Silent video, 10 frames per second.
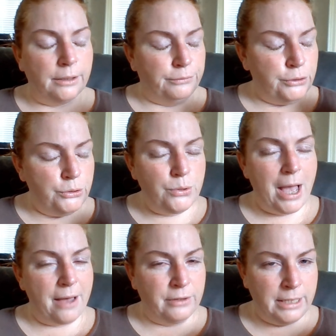If you
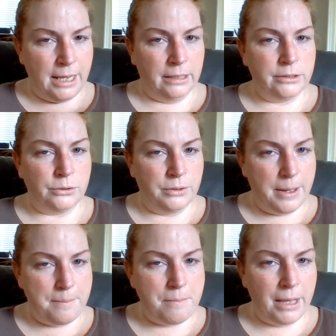have an answer
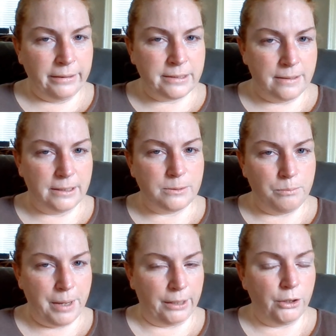that makes this
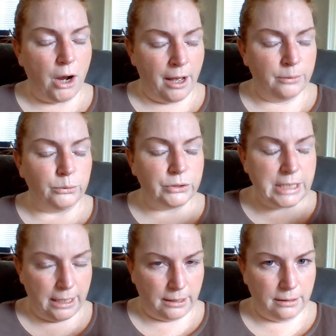better, I will
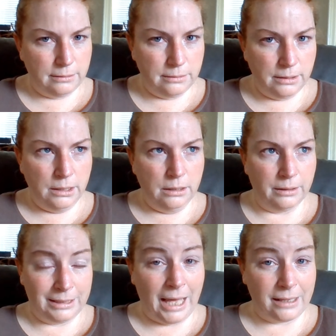take it.
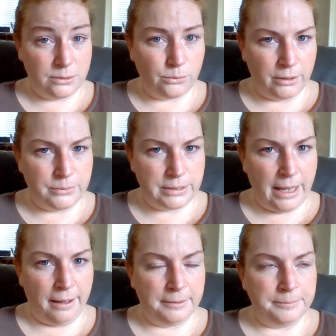Like, that's where I was
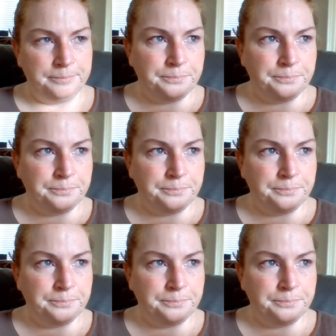at.